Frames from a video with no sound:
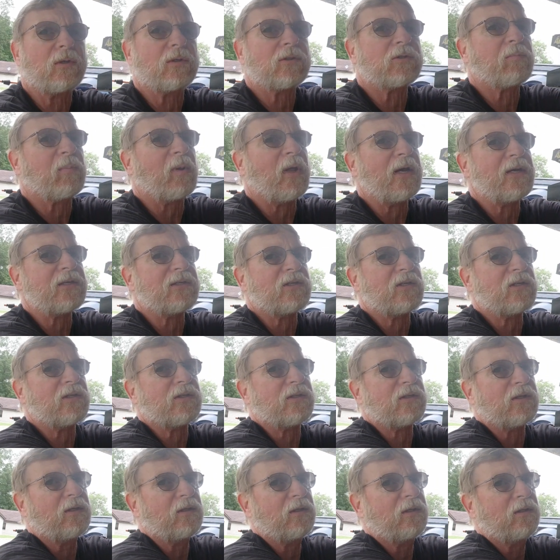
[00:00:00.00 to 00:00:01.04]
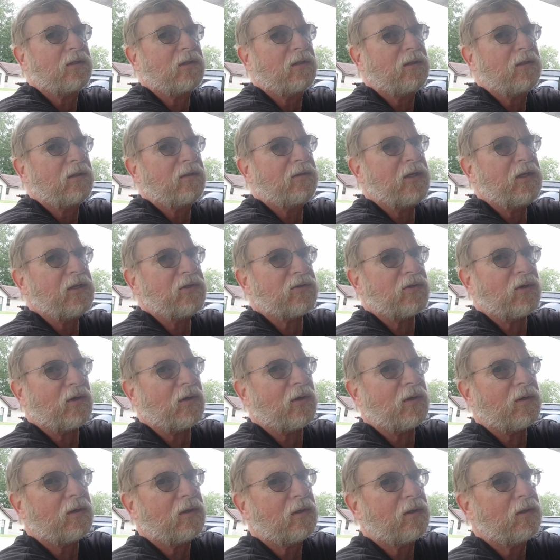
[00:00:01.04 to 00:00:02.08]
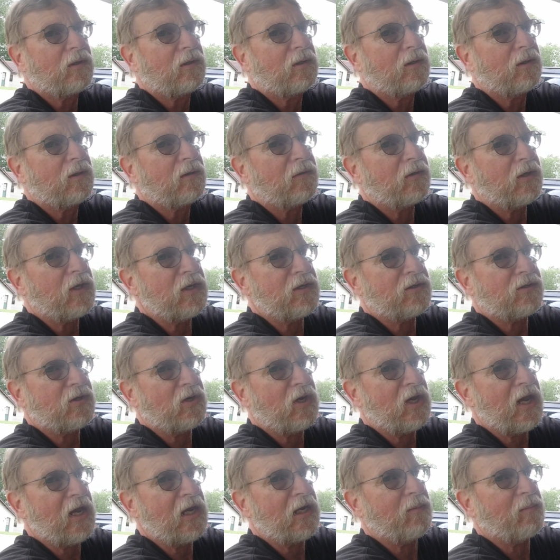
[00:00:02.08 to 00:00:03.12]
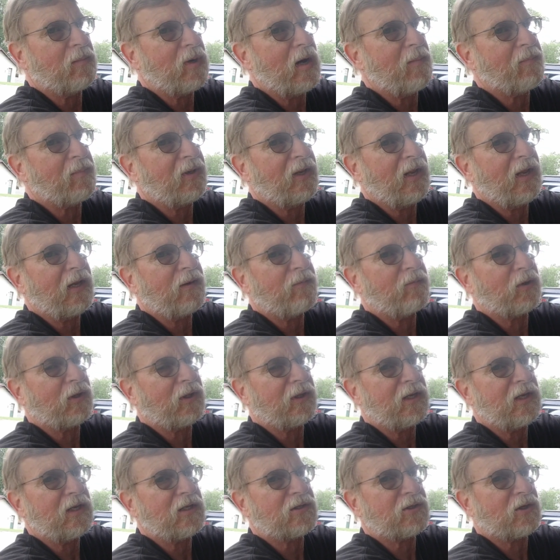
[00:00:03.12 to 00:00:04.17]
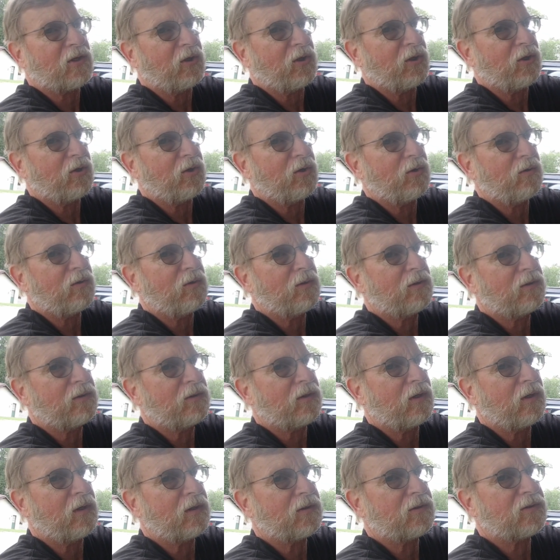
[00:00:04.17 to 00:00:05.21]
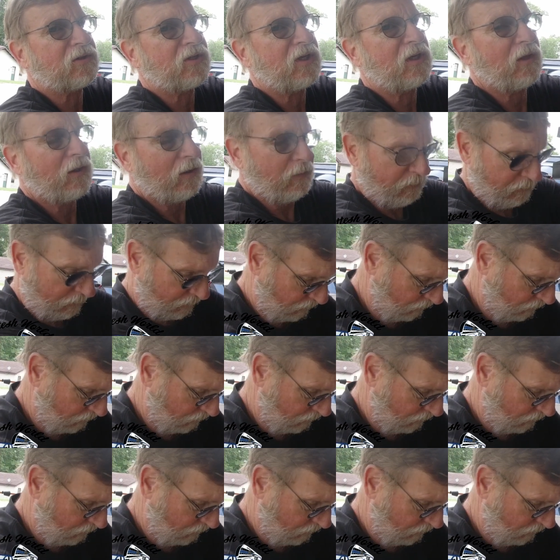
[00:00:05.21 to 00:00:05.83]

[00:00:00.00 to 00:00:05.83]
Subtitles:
splices. These are easy. You heat them up and they release glue to seal them.